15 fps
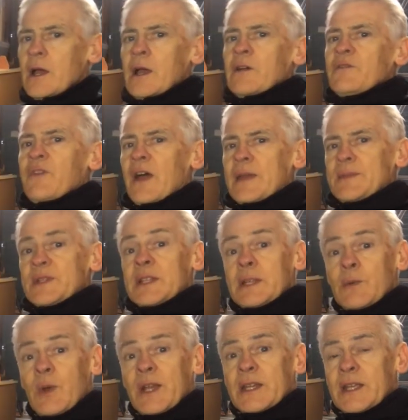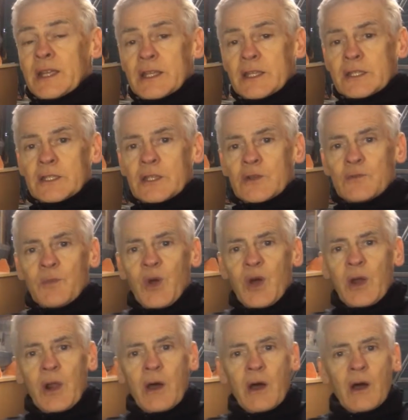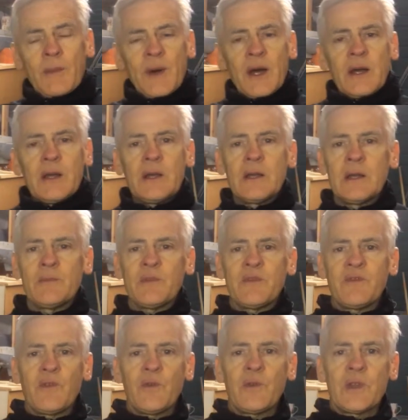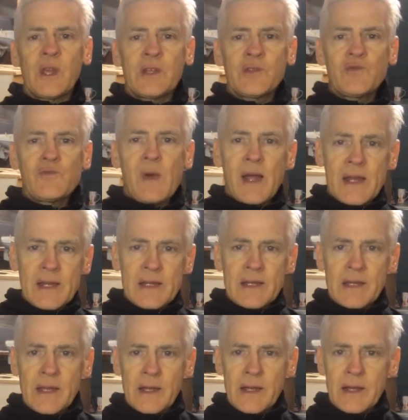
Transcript: famously went into Pearl Harbor before the actual main